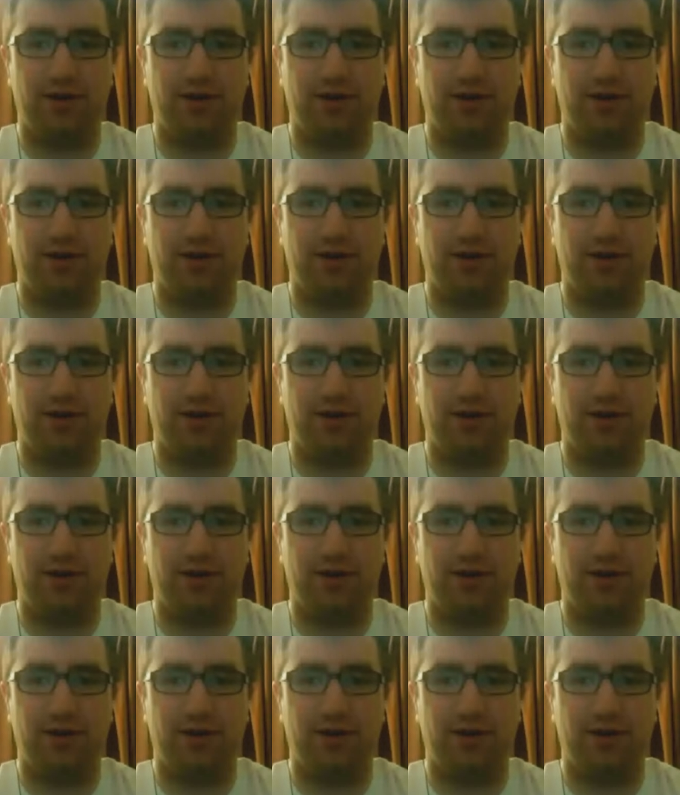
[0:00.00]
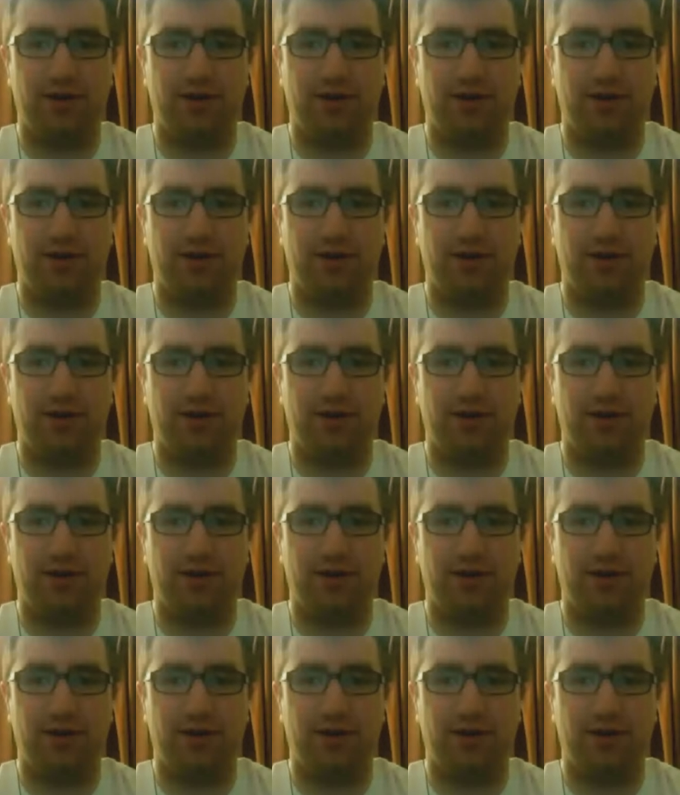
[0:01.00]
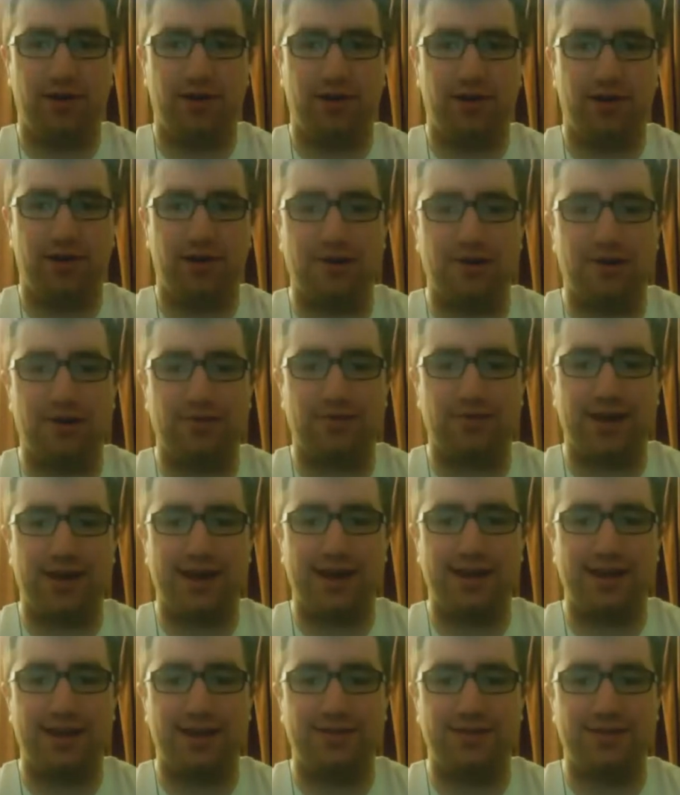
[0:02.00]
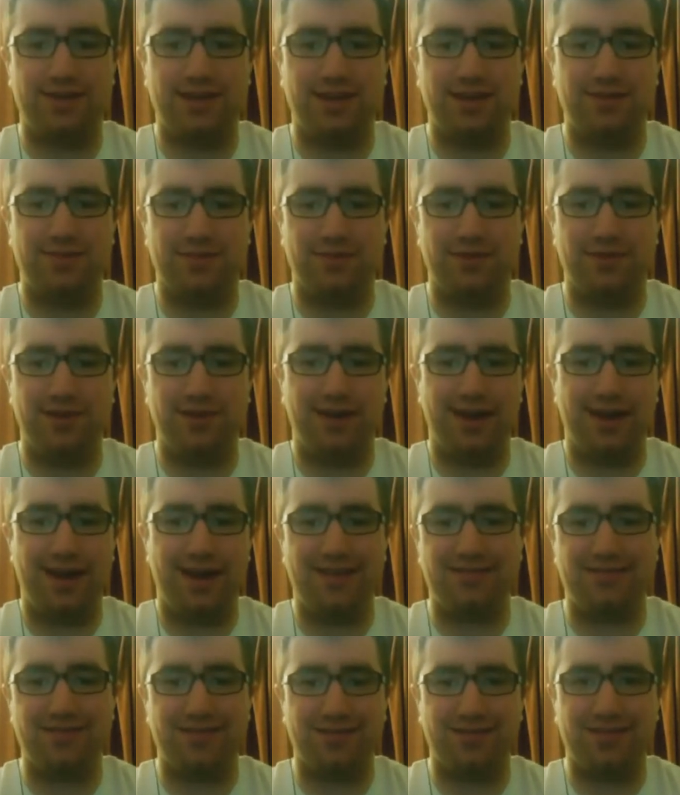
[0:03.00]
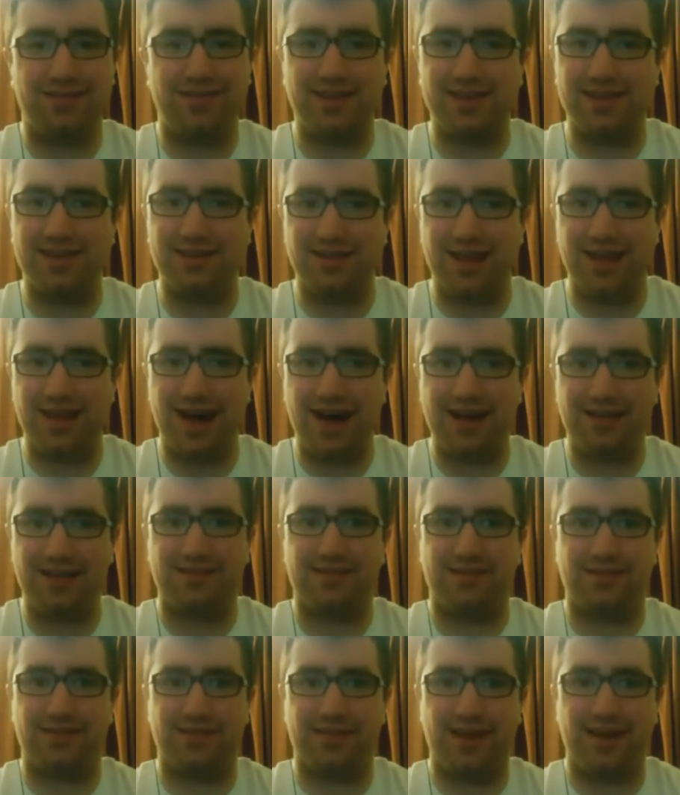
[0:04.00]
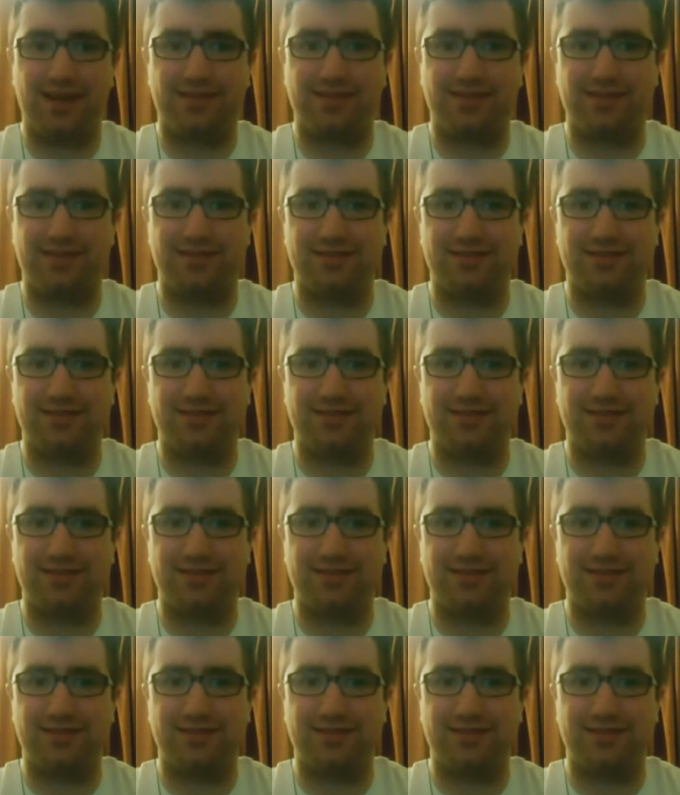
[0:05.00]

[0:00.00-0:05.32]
coach to fit there, and kind of give a team that really hasn't seen a lot of success